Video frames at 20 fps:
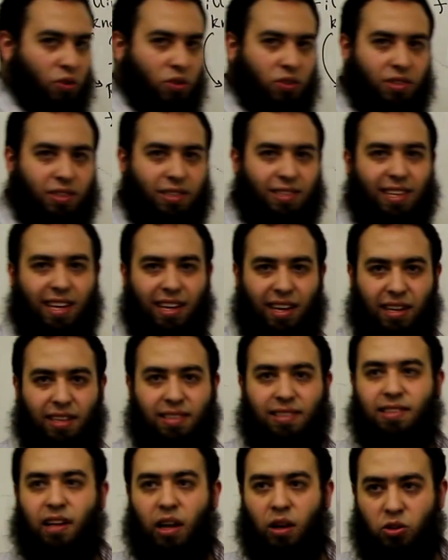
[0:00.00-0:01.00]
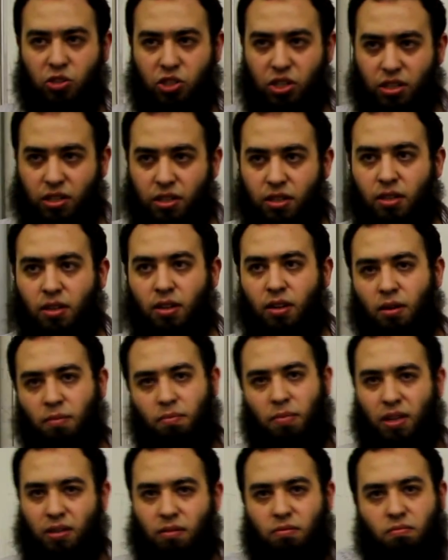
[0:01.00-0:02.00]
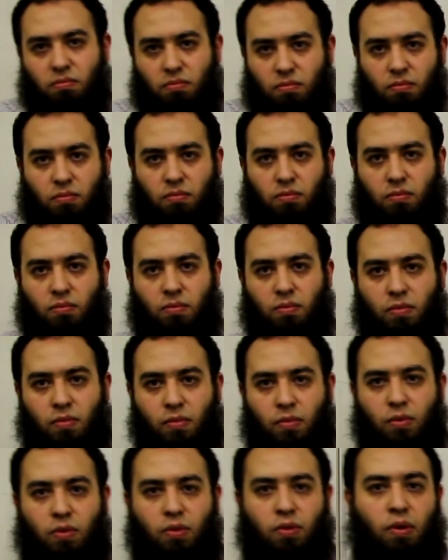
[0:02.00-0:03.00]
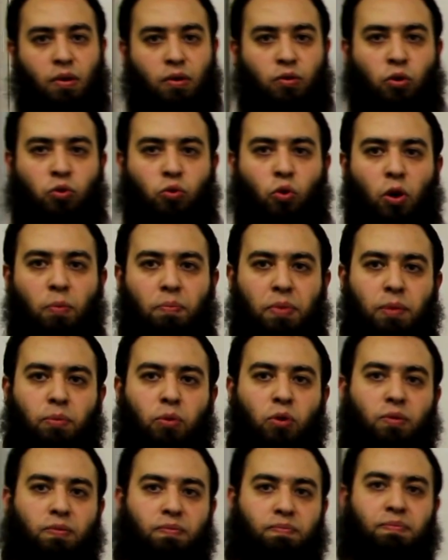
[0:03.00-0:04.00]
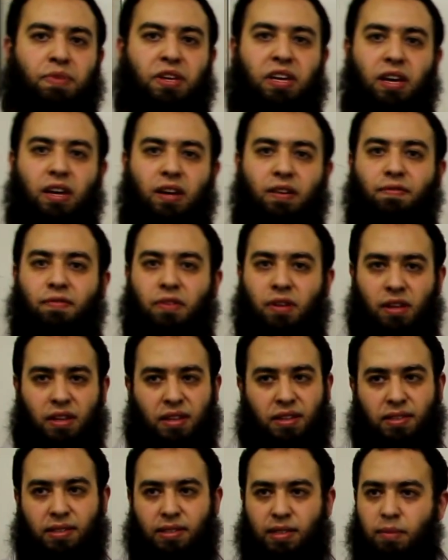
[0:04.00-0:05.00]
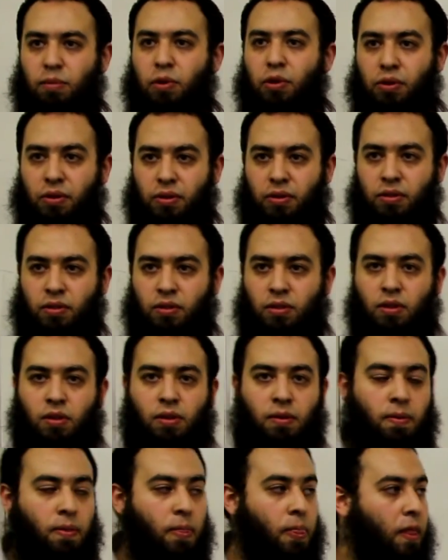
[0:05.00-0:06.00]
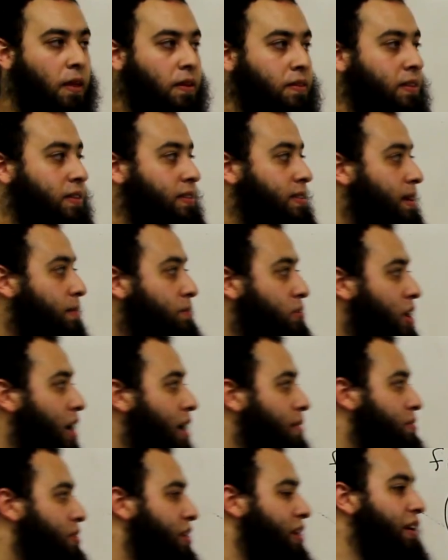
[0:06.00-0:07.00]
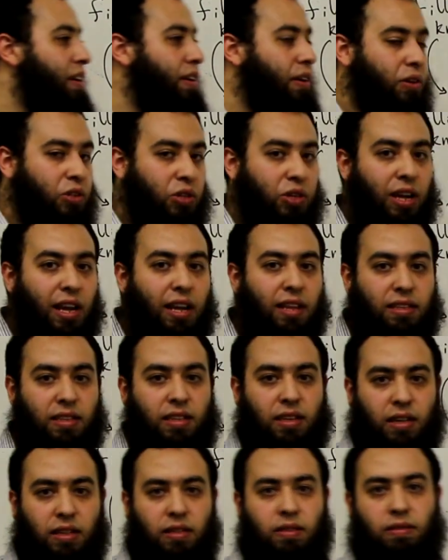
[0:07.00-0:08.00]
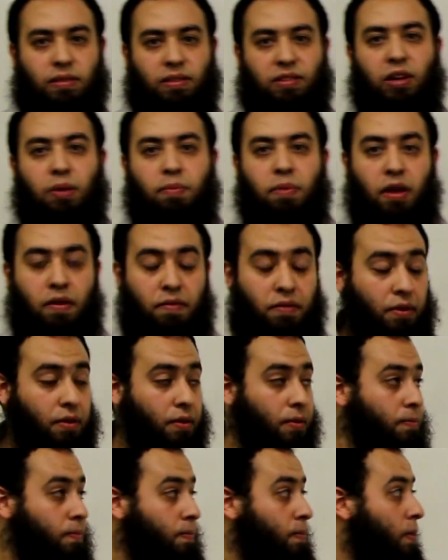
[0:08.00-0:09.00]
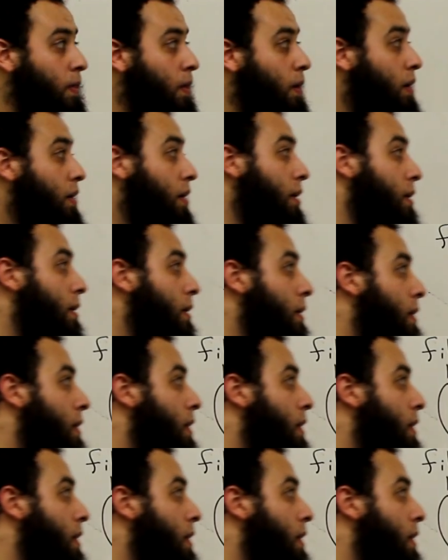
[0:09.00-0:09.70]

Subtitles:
course, it's against the logic, but not all people behave similar. There's sometimes irrationality in their behavior. Okay,